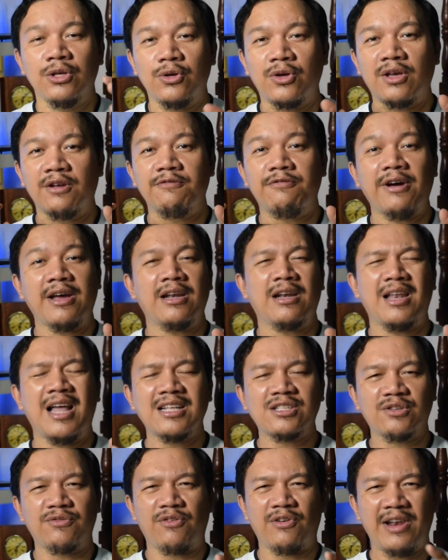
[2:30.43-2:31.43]
You can find
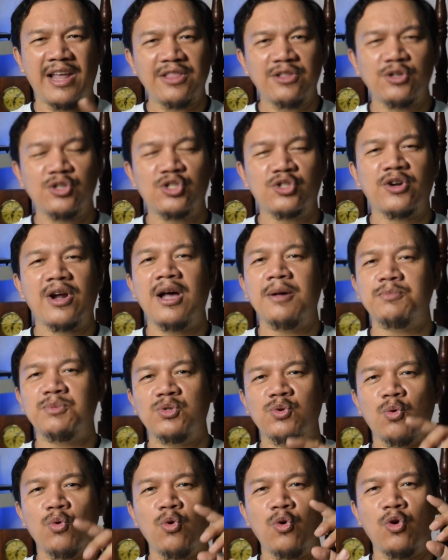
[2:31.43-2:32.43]
lots of leather straps
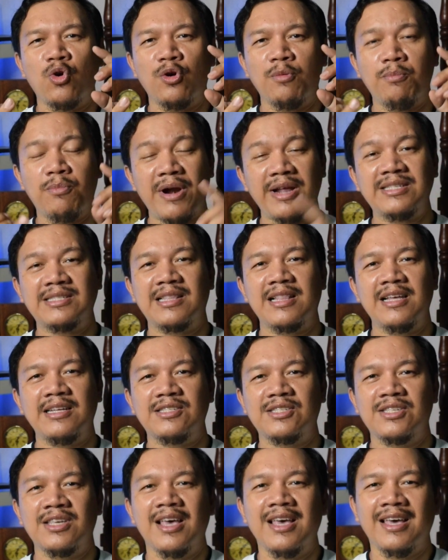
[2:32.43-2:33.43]
or
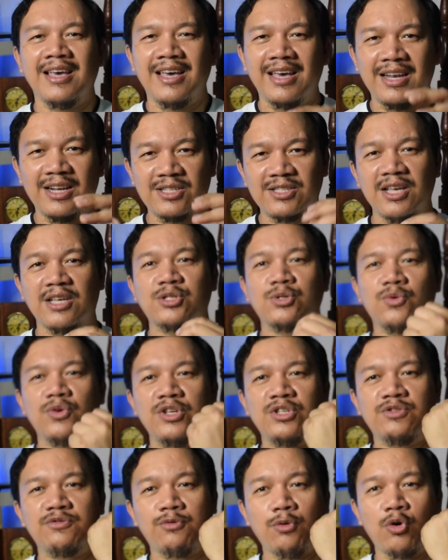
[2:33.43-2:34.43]
bracelets and
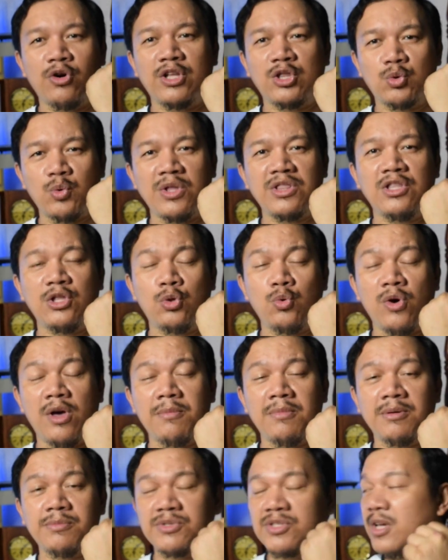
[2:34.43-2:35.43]
accessories for the 22
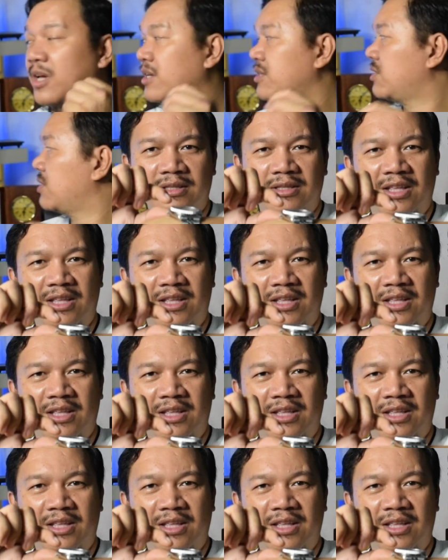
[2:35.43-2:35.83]
mm size.